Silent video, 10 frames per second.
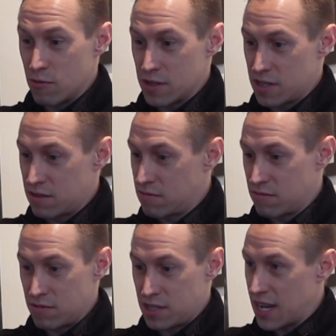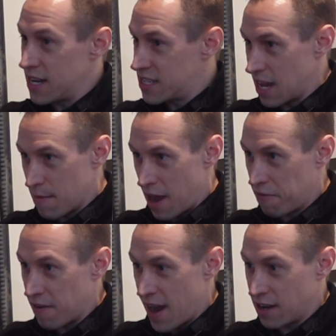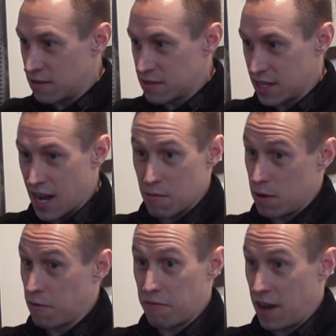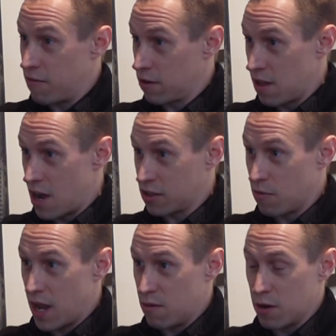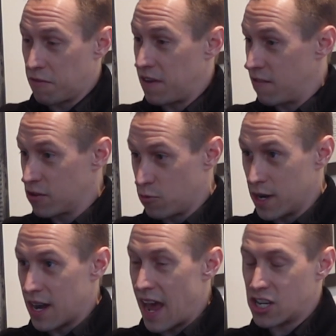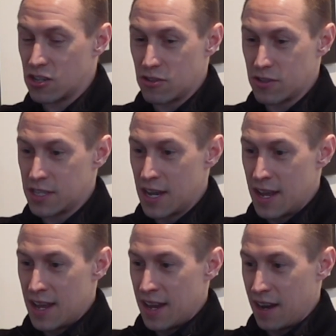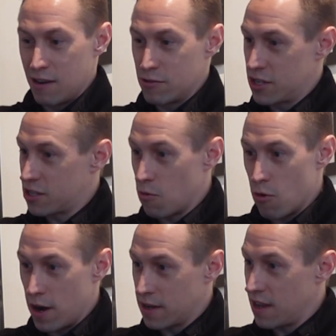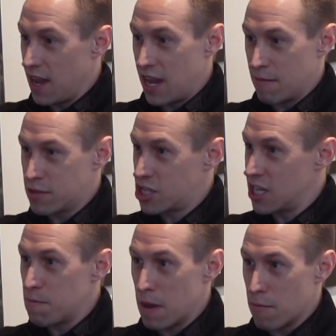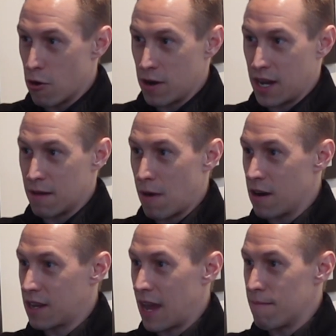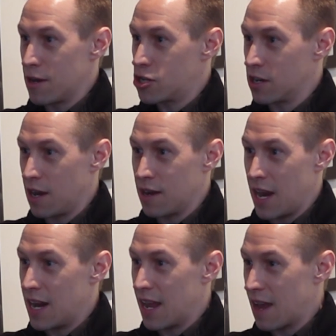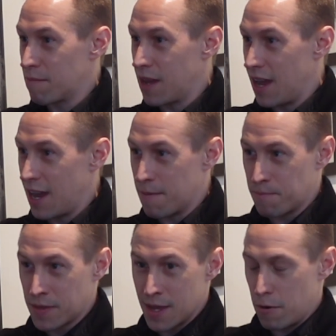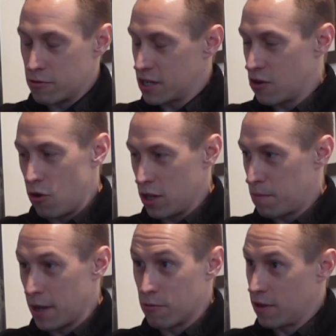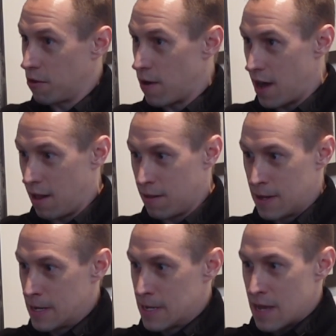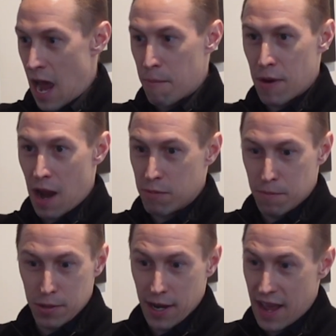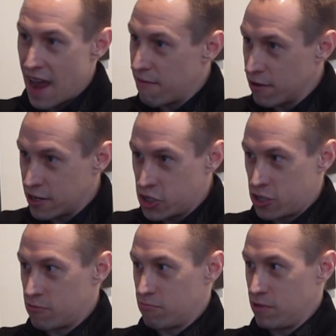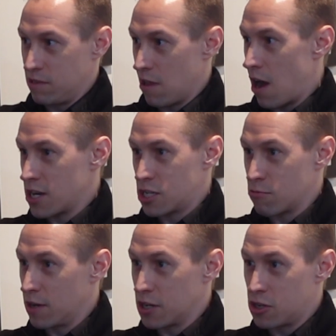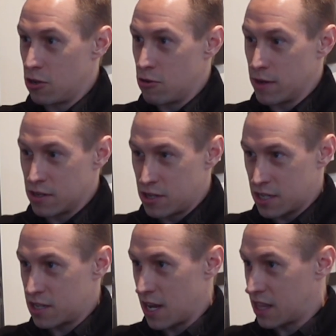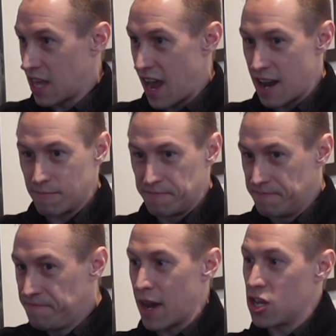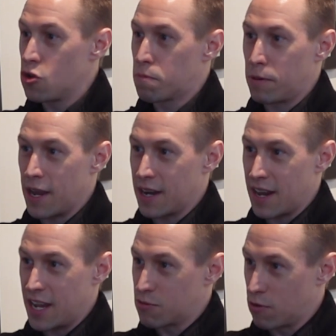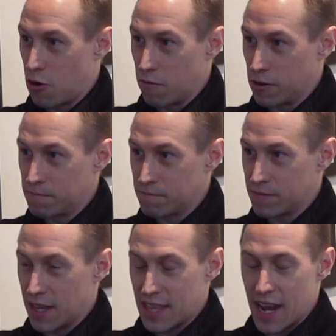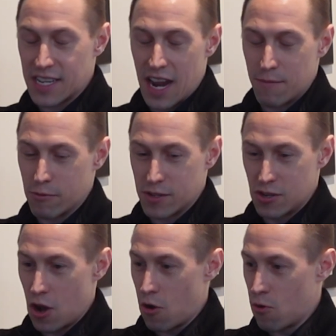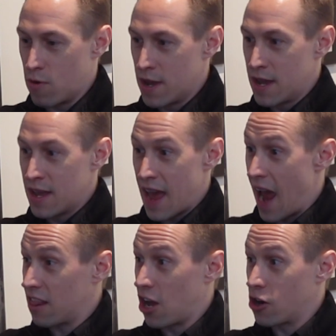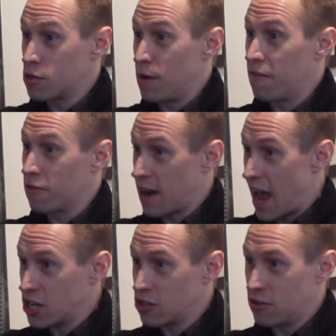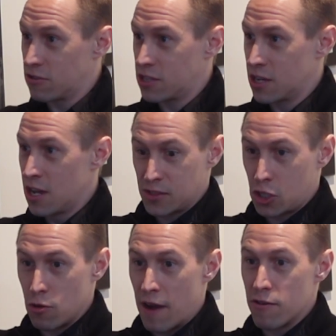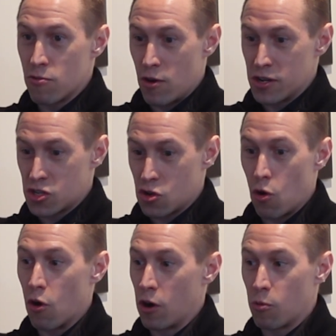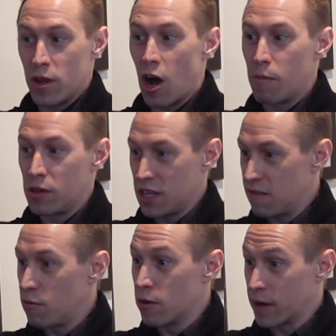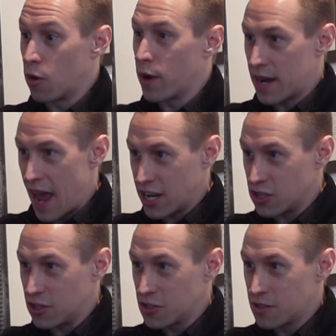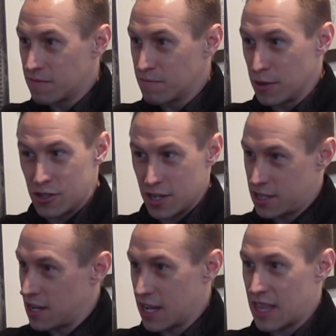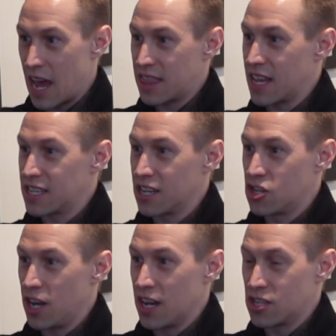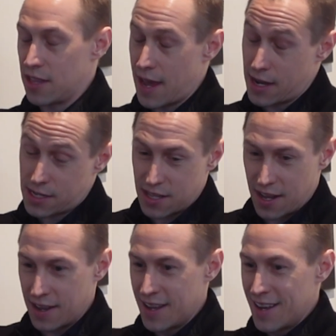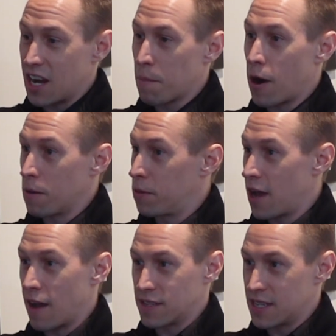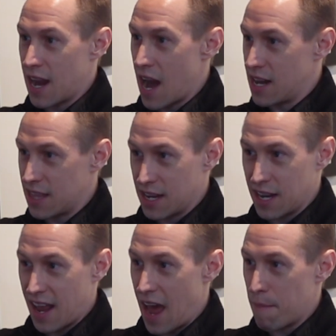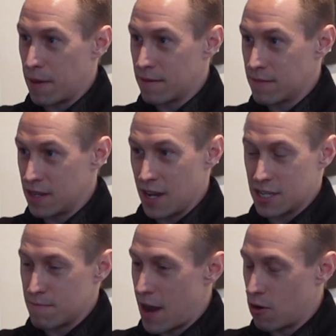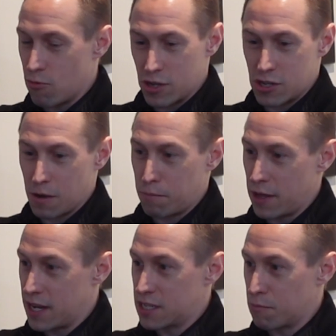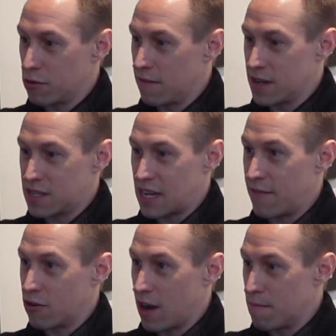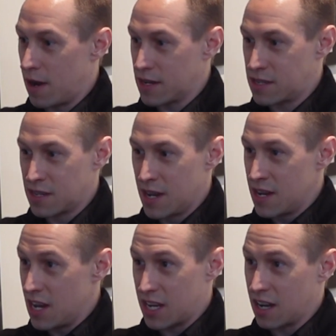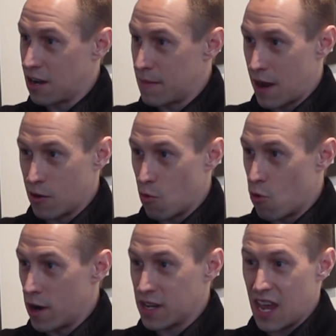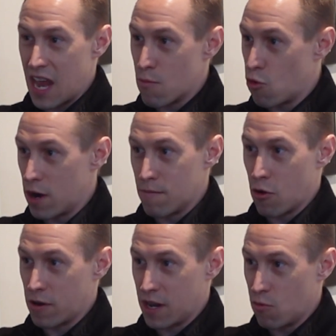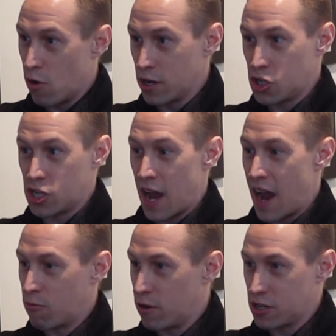it was state semifinals. Again, we were favored along the way. We were favored to win nationals. And it was just a one-game sleepy morning in Marquette, Michigan, 8 a.m. game. The opposing goalie played really well. I probably played average. We lost 3-2. And just like that, my youth playing days were over. At that time, there was no at-large bid for nationals. To everyone's core, we all believed we were going to win nationals. But just like that, things can change. And that's the exciting part of playoffs is anything can happen. It doesn't matter what took place the previous 7 or 8 months. It can come down to one game, one morning, one shot,